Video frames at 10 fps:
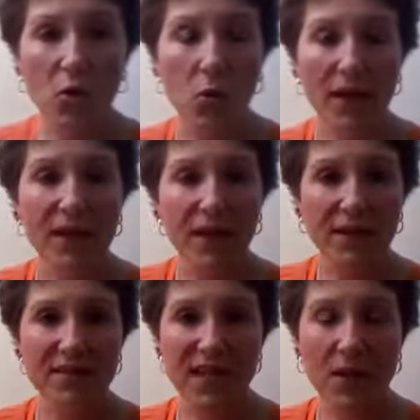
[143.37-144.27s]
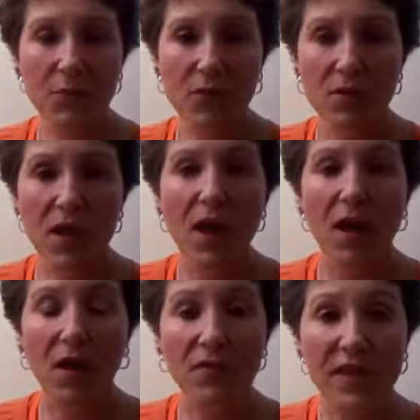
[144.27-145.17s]
quick example
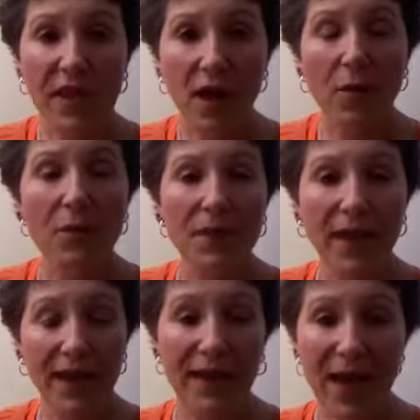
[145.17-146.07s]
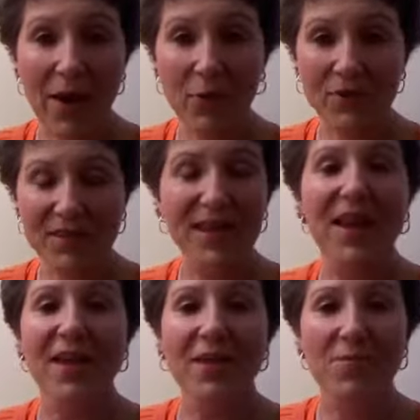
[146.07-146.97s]
of the up and out
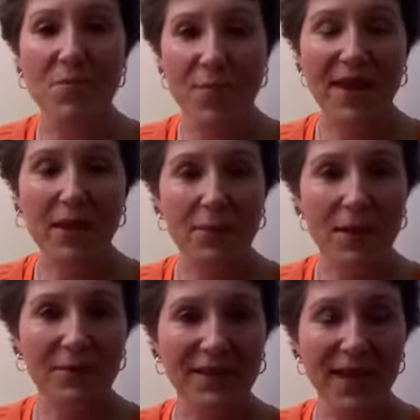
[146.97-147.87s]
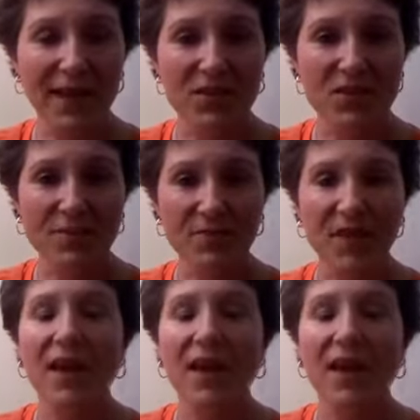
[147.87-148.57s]
makeup application.